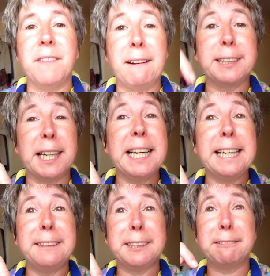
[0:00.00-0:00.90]
There is a
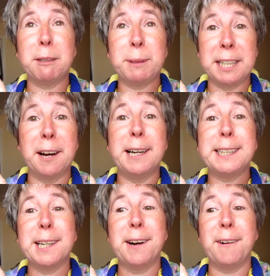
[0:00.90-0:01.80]
link in the description,
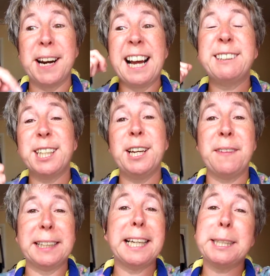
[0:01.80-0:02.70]
guys, on how to
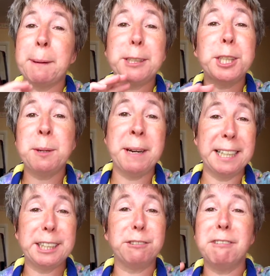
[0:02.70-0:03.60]
learn that. It takes about 2
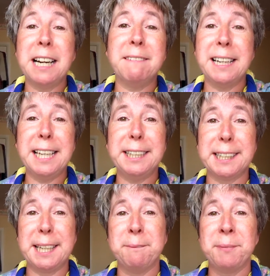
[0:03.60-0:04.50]
minutes. It's really, really
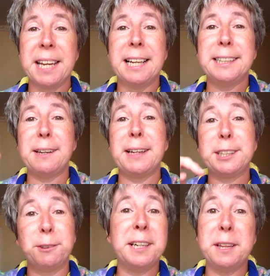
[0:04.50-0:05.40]
easy. So
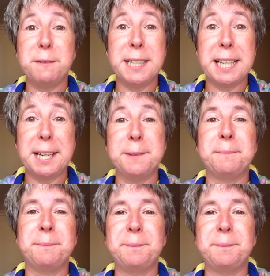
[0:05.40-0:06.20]
that's on another video.